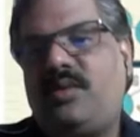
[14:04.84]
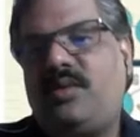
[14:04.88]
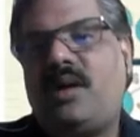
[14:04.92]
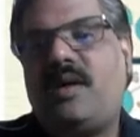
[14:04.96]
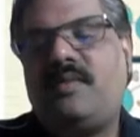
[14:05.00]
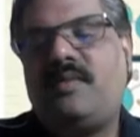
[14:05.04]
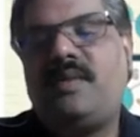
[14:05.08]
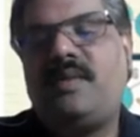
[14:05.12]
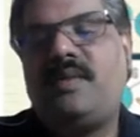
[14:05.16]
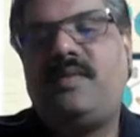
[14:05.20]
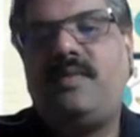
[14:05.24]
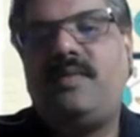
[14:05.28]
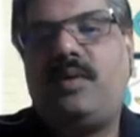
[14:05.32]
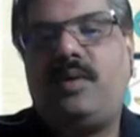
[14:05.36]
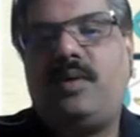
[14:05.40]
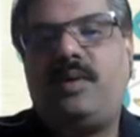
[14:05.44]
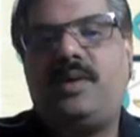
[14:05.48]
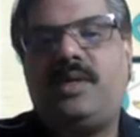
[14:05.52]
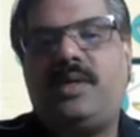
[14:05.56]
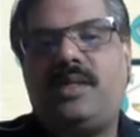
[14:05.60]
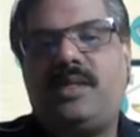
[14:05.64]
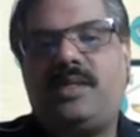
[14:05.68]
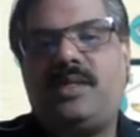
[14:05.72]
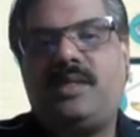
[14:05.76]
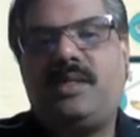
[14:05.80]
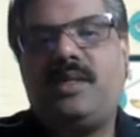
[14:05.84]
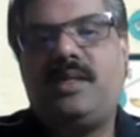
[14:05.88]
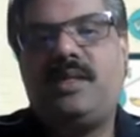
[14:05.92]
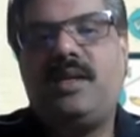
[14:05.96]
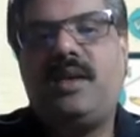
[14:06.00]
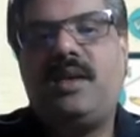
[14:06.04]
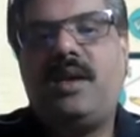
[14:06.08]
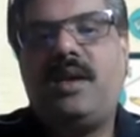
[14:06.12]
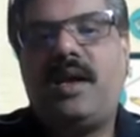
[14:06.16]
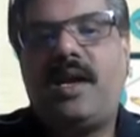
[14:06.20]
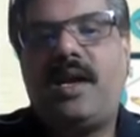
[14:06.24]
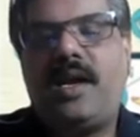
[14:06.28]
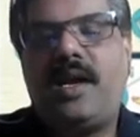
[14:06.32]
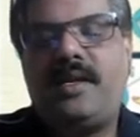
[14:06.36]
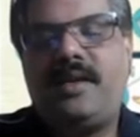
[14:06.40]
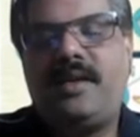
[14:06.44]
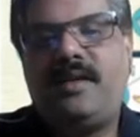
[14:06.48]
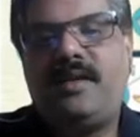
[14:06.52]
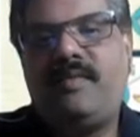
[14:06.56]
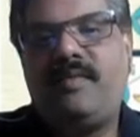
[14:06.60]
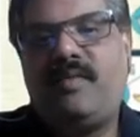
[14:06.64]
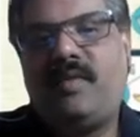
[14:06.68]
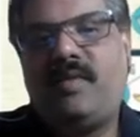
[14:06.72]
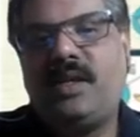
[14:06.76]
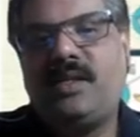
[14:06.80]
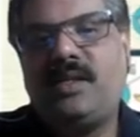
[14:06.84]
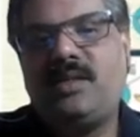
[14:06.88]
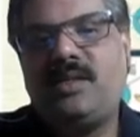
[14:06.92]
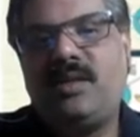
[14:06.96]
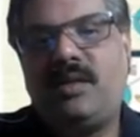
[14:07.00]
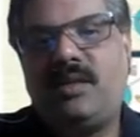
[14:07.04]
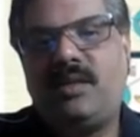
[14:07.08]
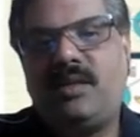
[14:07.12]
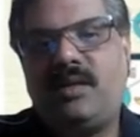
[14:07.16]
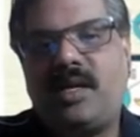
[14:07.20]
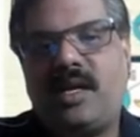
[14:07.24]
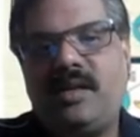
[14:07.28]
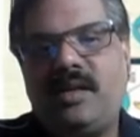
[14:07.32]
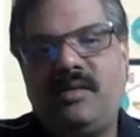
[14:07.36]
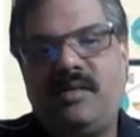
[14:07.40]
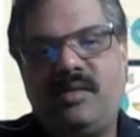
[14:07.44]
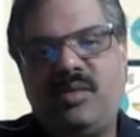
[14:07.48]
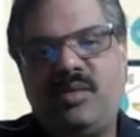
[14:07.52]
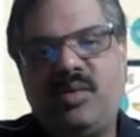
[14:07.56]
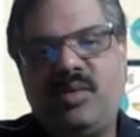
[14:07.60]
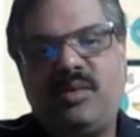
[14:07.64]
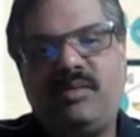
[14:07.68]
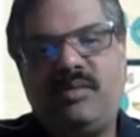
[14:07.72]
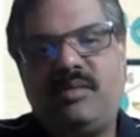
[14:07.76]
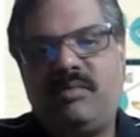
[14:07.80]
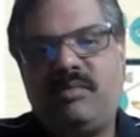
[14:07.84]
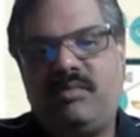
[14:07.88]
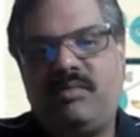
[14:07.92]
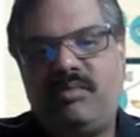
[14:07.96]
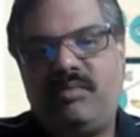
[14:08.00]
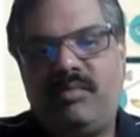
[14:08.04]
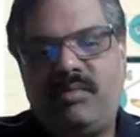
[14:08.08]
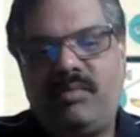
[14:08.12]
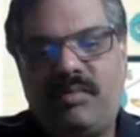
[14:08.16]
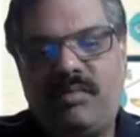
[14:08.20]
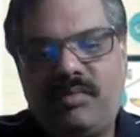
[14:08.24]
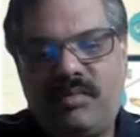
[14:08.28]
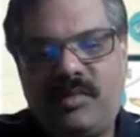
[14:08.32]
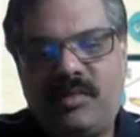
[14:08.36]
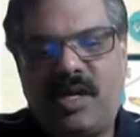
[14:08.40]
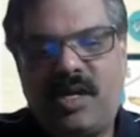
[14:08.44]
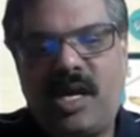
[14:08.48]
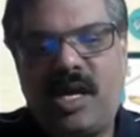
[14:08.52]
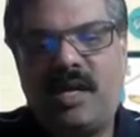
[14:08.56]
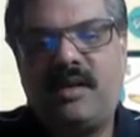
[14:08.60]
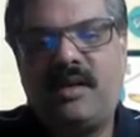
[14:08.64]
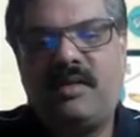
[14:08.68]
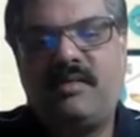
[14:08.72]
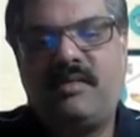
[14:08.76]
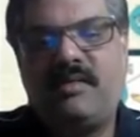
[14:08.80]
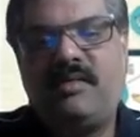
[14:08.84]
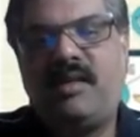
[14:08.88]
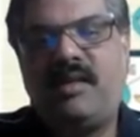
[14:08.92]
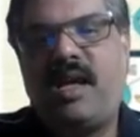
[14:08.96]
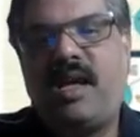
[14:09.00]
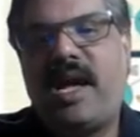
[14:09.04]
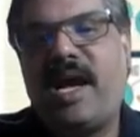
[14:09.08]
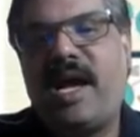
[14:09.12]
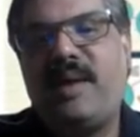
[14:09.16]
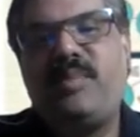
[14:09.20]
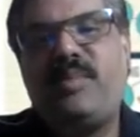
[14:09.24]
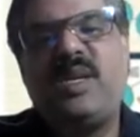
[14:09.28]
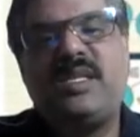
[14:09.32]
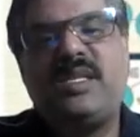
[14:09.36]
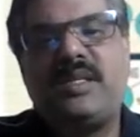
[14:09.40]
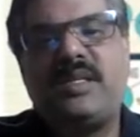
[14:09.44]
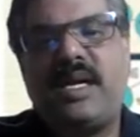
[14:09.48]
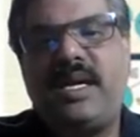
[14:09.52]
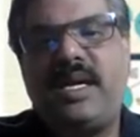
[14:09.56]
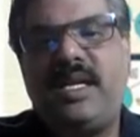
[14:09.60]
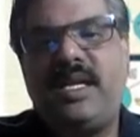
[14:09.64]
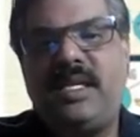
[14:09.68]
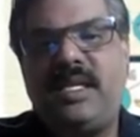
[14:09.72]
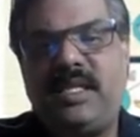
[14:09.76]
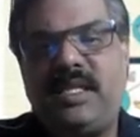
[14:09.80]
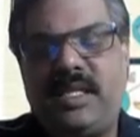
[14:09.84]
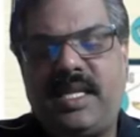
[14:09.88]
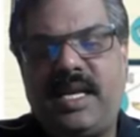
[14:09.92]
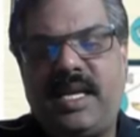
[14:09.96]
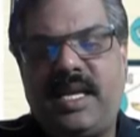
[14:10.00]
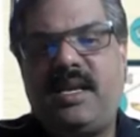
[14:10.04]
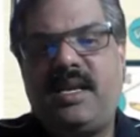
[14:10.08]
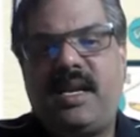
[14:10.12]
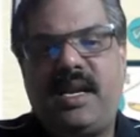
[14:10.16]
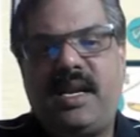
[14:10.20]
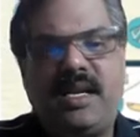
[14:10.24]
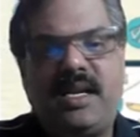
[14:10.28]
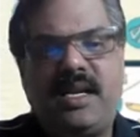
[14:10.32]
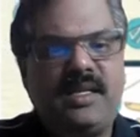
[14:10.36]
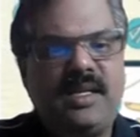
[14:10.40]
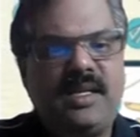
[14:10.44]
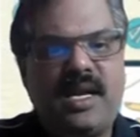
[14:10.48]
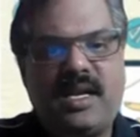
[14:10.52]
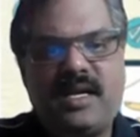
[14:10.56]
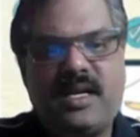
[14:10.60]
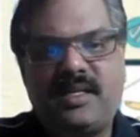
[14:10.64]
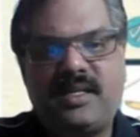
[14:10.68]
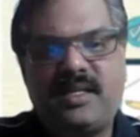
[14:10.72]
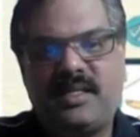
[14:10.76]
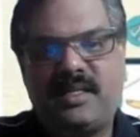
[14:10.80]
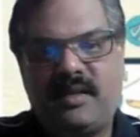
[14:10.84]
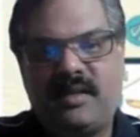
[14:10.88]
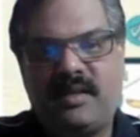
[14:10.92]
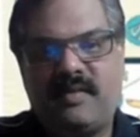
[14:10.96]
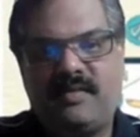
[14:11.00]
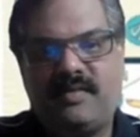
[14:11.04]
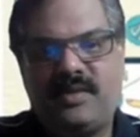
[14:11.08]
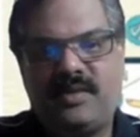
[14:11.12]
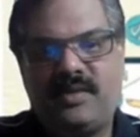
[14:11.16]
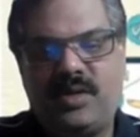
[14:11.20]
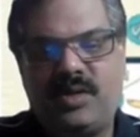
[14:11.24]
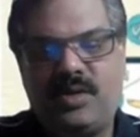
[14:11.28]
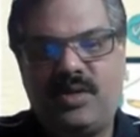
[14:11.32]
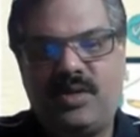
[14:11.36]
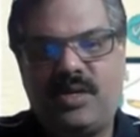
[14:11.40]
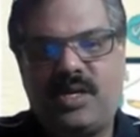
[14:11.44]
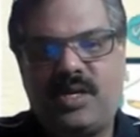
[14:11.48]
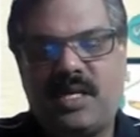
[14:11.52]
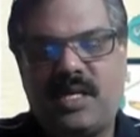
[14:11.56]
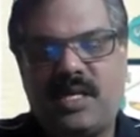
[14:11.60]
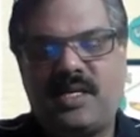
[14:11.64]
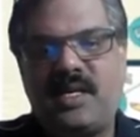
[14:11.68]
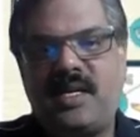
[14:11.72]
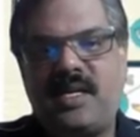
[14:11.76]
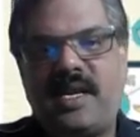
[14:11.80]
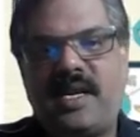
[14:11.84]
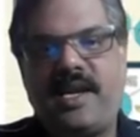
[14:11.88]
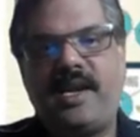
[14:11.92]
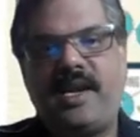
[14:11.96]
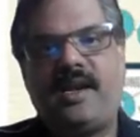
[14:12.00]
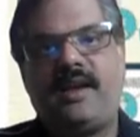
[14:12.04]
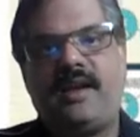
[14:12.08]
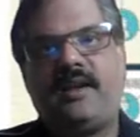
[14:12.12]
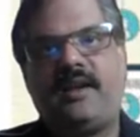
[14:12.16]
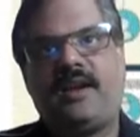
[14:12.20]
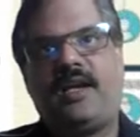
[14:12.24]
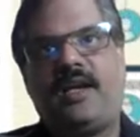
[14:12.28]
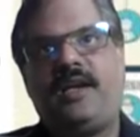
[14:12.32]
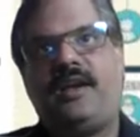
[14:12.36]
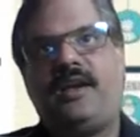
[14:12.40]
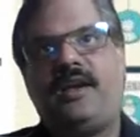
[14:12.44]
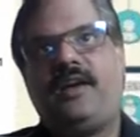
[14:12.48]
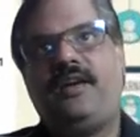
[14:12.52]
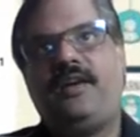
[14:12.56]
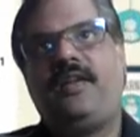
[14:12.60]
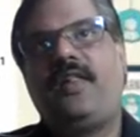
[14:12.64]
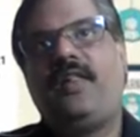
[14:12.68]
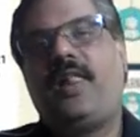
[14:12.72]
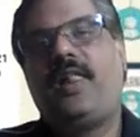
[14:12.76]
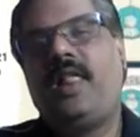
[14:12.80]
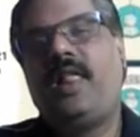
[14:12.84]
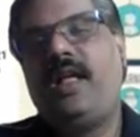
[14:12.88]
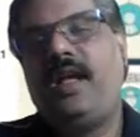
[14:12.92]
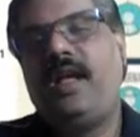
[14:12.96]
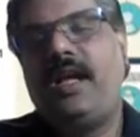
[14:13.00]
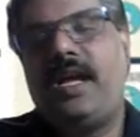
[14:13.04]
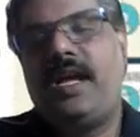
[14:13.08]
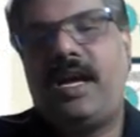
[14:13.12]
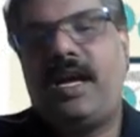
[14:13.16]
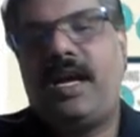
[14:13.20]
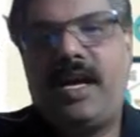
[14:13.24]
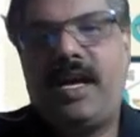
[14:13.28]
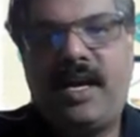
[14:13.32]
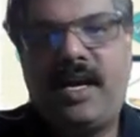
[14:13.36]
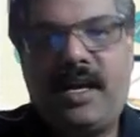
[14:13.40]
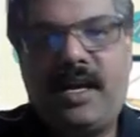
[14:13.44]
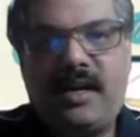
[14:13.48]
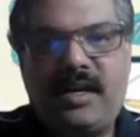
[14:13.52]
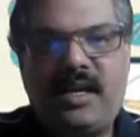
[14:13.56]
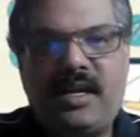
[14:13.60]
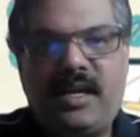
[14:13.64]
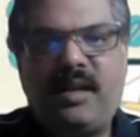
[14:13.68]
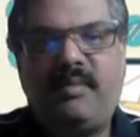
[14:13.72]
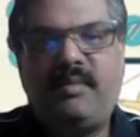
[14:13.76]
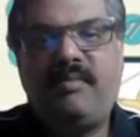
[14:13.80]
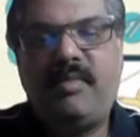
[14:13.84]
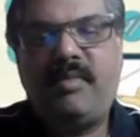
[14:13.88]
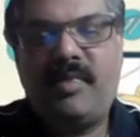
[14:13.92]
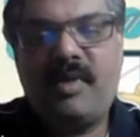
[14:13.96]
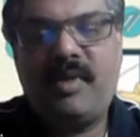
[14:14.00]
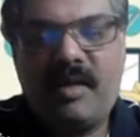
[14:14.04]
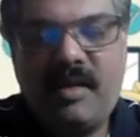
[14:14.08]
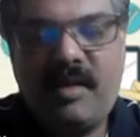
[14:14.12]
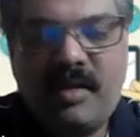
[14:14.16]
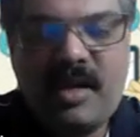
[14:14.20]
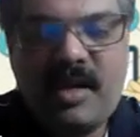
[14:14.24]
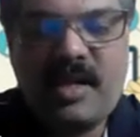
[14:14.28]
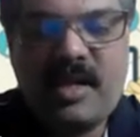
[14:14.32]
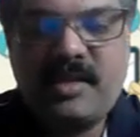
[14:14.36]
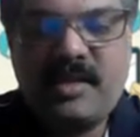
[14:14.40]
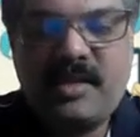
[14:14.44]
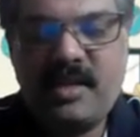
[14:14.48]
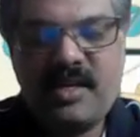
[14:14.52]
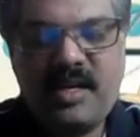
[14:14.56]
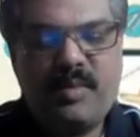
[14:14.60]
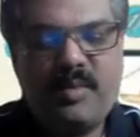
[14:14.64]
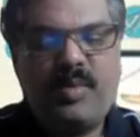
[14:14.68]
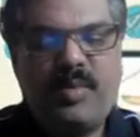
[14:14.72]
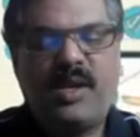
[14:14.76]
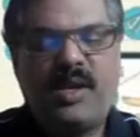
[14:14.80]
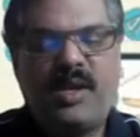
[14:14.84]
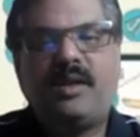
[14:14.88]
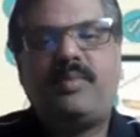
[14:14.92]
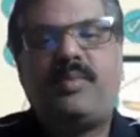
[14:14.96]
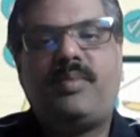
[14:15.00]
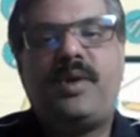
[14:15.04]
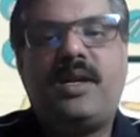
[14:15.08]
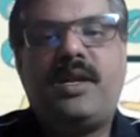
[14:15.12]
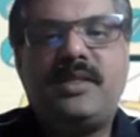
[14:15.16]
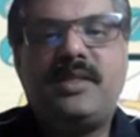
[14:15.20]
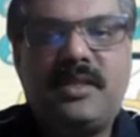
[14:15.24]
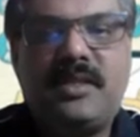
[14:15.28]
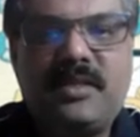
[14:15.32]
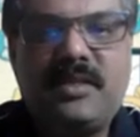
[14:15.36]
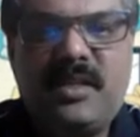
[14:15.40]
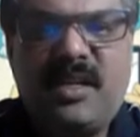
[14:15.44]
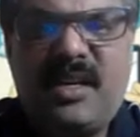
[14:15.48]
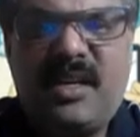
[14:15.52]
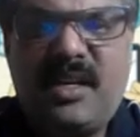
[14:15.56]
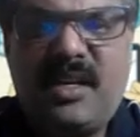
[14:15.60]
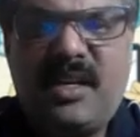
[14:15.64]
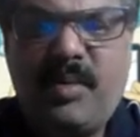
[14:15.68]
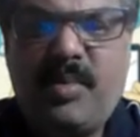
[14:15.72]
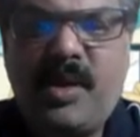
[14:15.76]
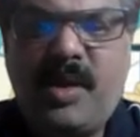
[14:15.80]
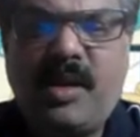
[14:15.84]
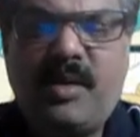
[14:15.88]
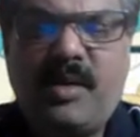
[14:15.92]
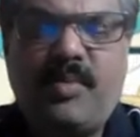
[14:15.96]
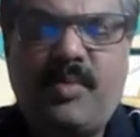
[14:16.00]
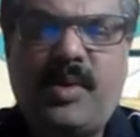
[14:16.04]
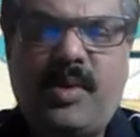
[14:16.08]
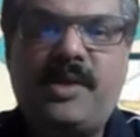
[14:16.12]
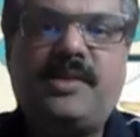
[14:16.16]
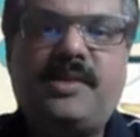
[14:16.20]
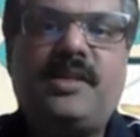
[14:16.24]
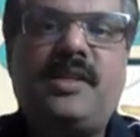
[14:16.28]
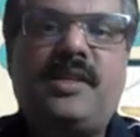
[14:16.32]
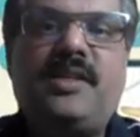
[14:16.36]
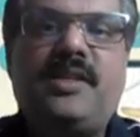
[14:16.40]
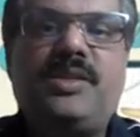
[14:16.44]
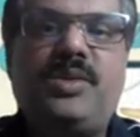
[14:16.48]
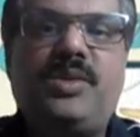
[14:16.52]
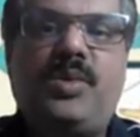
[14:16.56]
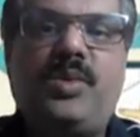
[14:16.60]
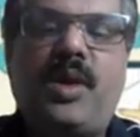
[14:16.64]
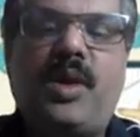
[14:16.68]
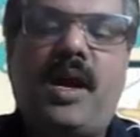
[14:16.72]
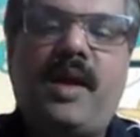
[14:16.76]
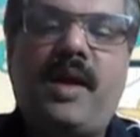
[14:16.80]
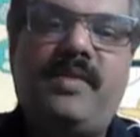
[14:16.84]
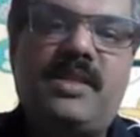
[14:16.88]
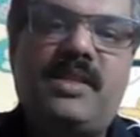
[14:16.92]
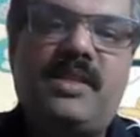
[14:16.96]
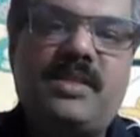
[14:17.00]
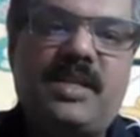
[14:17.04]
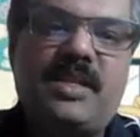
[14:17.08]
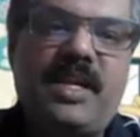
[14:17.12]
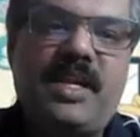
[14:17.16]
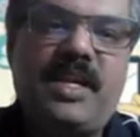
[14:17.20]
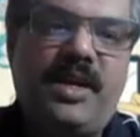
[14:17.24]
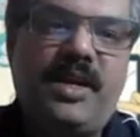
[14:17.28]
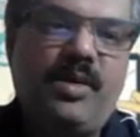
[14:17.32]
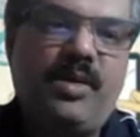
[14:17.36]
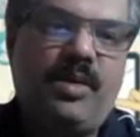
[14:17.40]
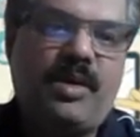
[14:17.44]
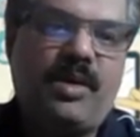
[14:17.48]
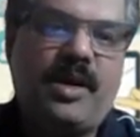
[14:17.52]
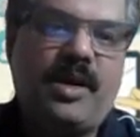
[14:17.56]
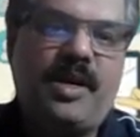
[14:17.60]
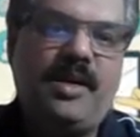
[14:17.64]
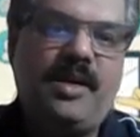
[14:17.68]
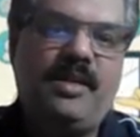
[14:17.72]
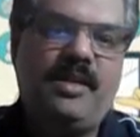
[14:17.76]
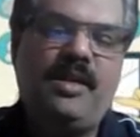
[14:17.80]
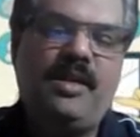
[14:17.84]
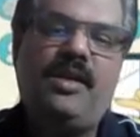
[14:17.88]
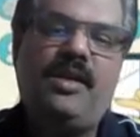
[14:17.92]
how the flow is. And once you're done, the app is ready then and there itself. So it doesn't take like the typical process. In a typical process, you have a schedule, right?